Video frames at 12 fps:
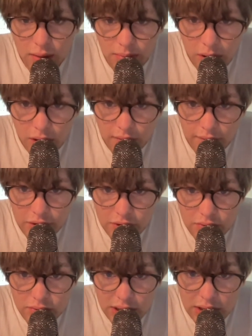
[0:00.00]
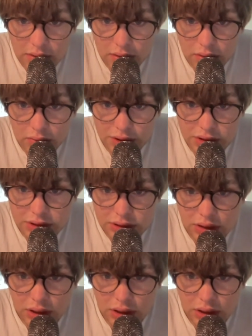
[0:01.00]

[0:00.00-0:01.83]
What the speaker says: part of the New Deal, which